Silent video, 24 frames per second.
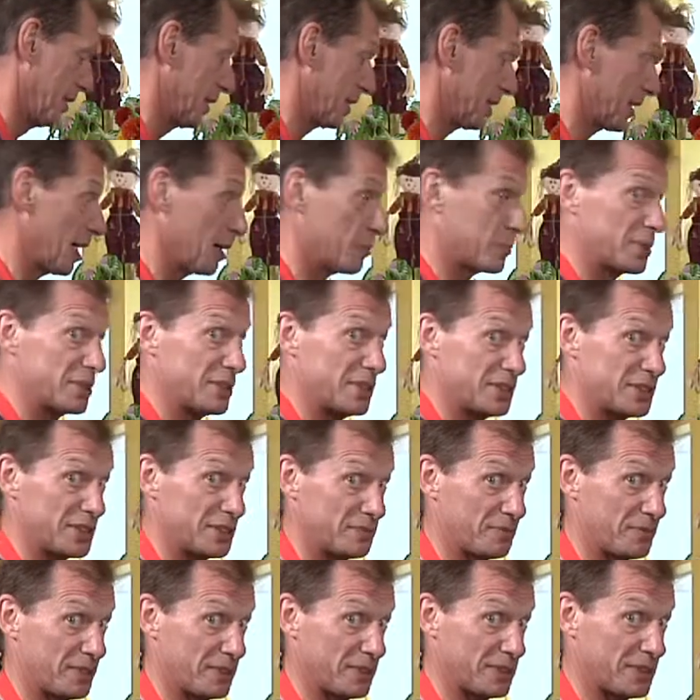Competition
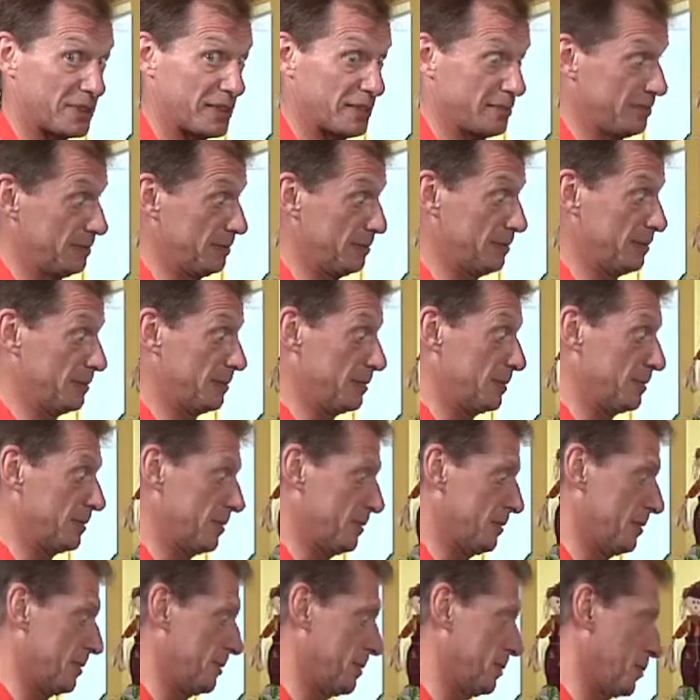fair stuff, ooh,
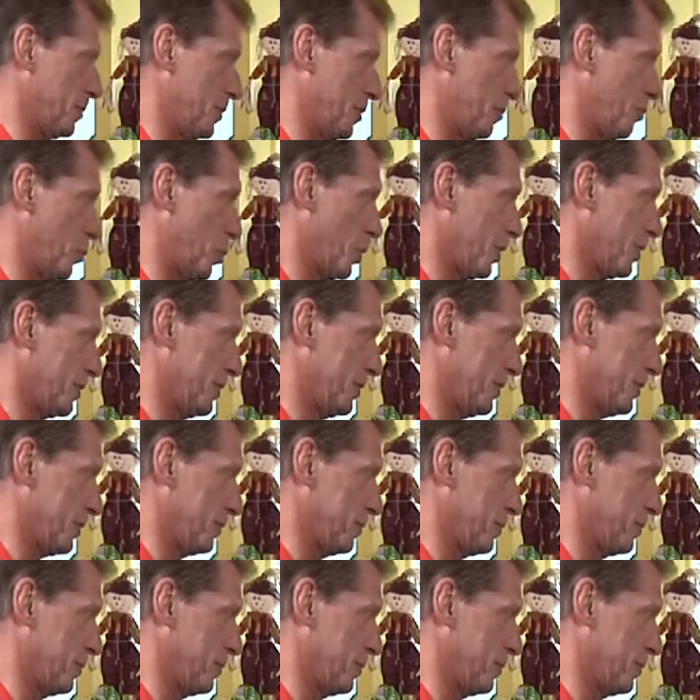important.